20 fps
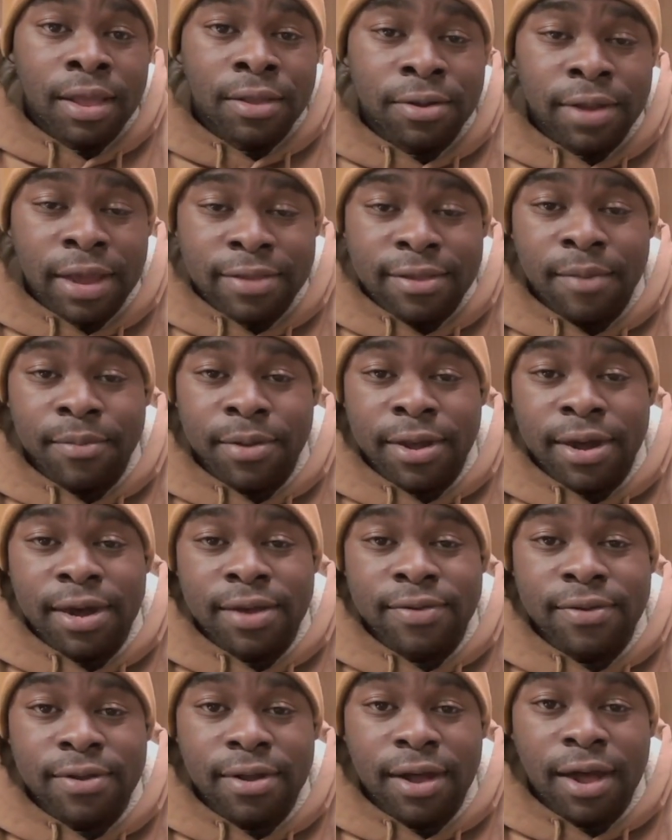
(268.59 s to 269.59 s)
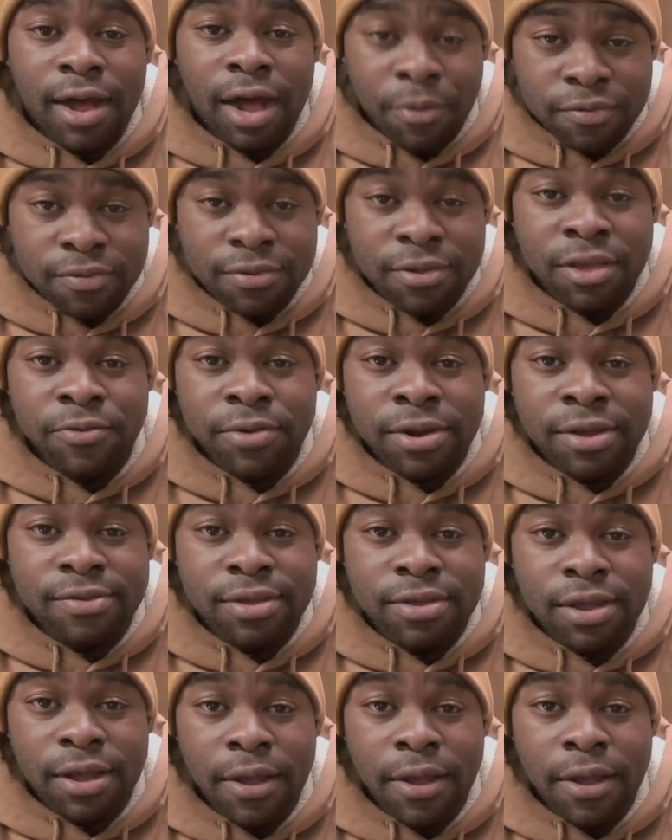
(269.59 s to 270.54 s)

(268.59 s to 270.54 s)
Till next time, guys, I will see you when I see you.